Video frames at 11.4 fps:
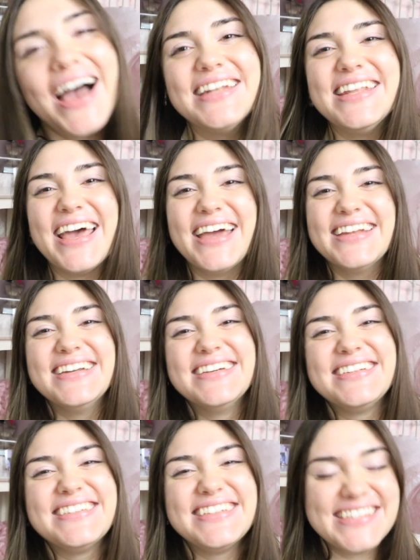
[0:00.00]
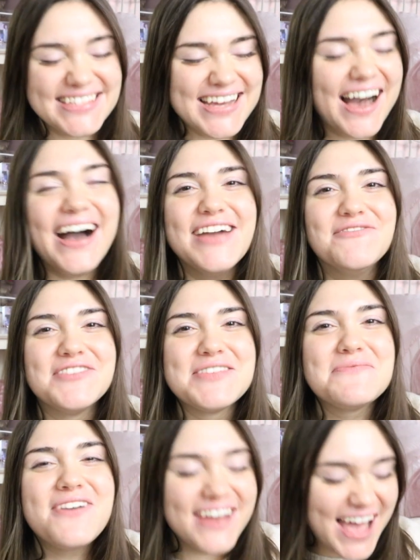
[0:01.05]
And then it's time for the
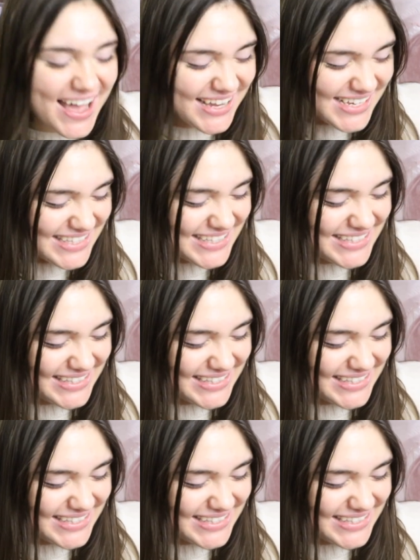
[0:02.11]
products.